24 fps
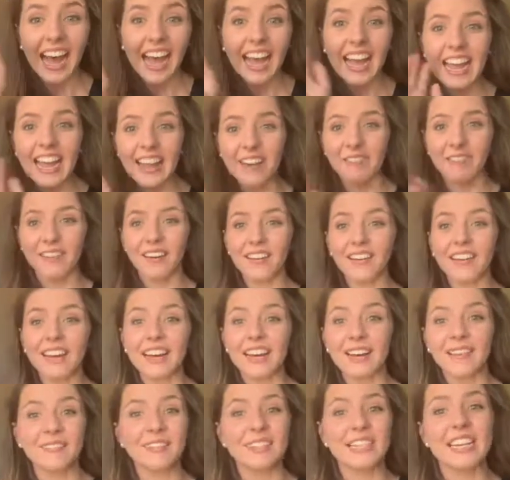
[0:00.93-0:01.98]
Hi and
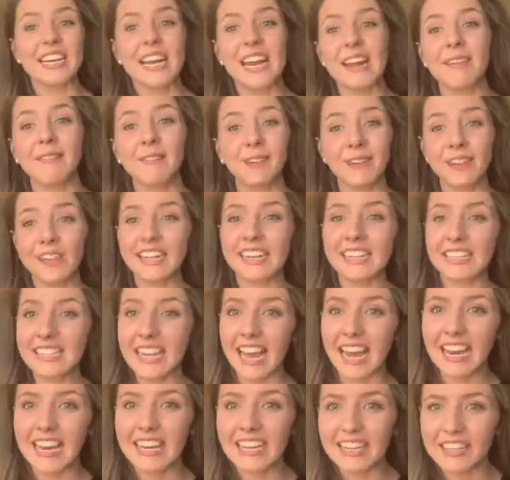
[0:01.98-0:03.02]
welcome. Today I'm really
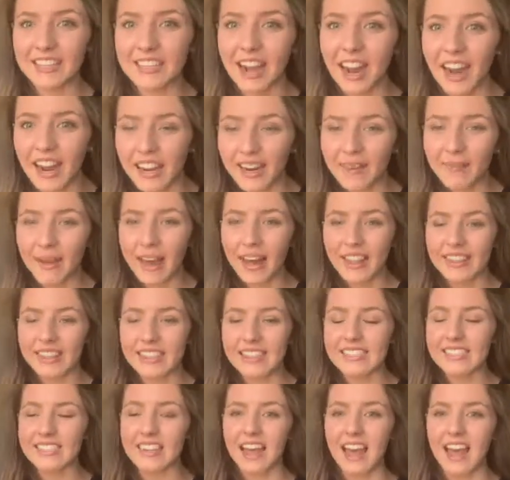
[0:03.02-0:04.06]
excited to talk about
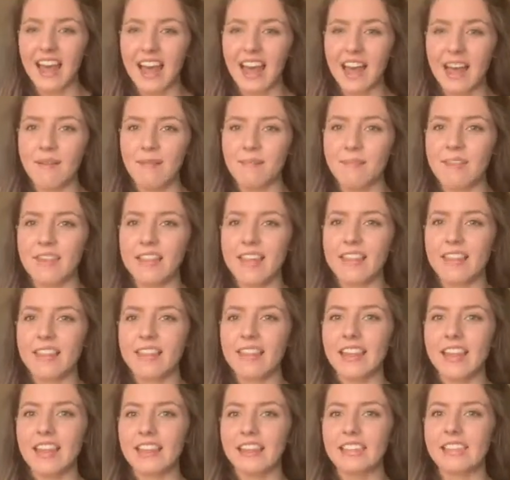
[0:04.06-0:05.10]
this
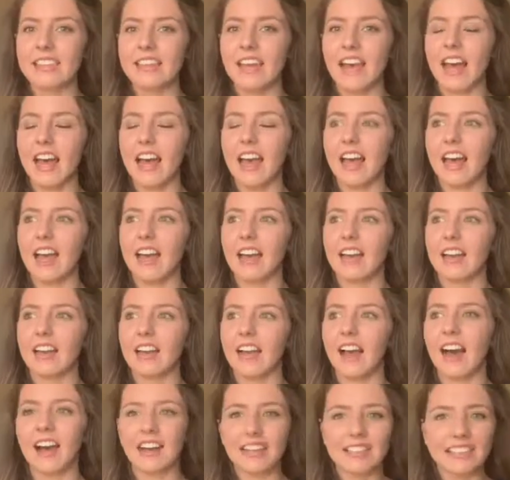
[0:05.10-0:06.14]
this
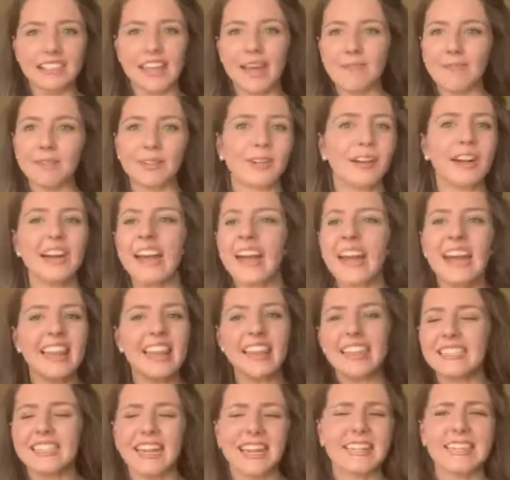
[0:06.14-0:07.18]
concept or
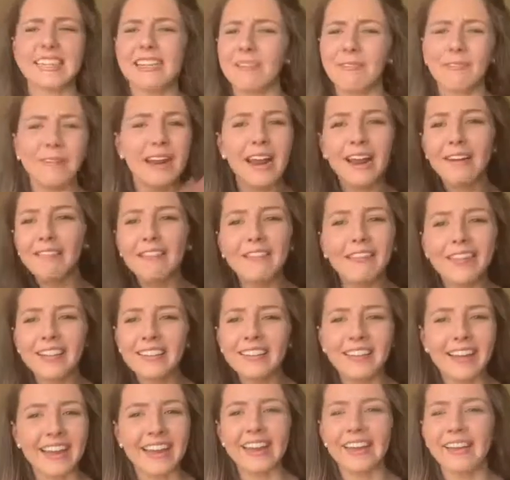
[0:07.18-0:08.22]
this idea, whatever the
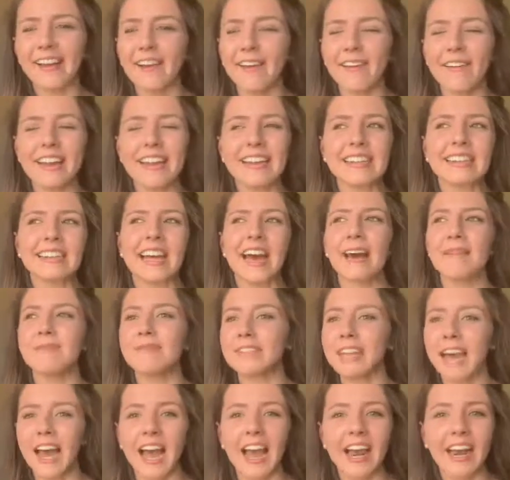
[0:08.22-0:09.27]
lingo is. I'm
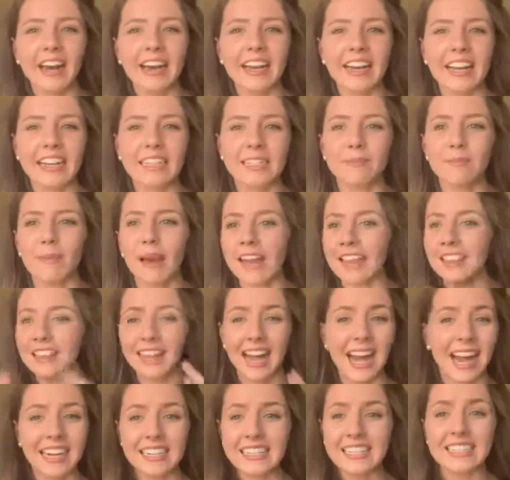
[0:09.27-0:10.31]
tired. It's my
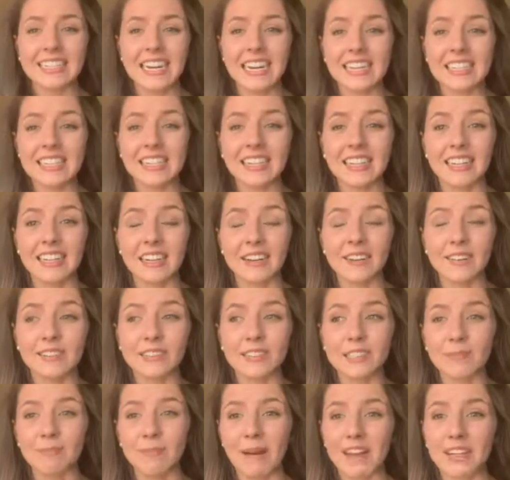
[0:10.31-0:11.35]
last day as a clinical
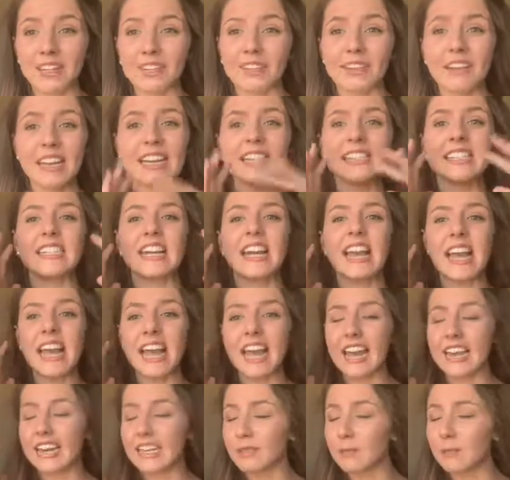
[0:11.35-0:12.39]
specialist.
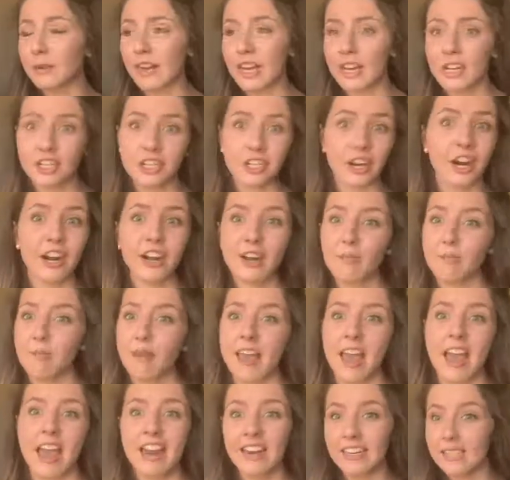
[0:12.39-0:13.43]
It has been a journey,
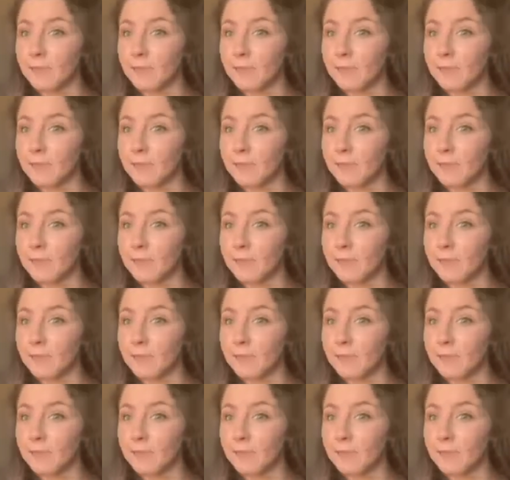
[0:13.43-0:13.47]
man.